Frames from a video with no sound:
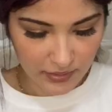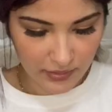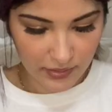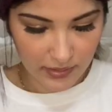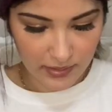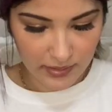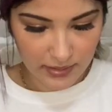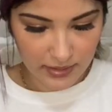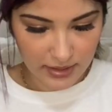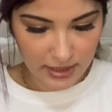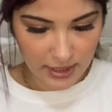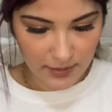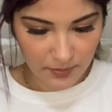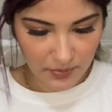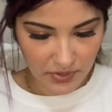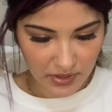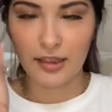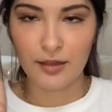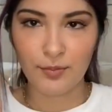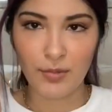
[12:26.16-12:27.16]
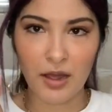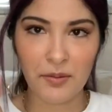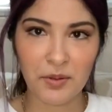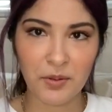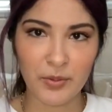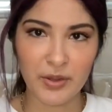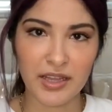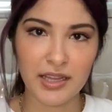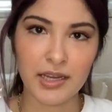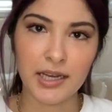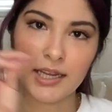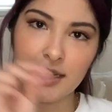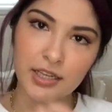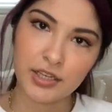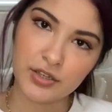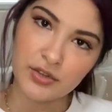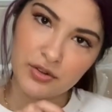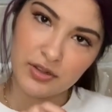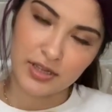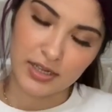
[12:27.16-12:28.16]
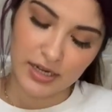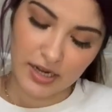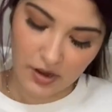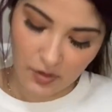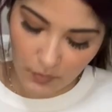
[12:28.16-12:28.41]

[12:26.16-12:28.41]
you dip the bobby pin into the nail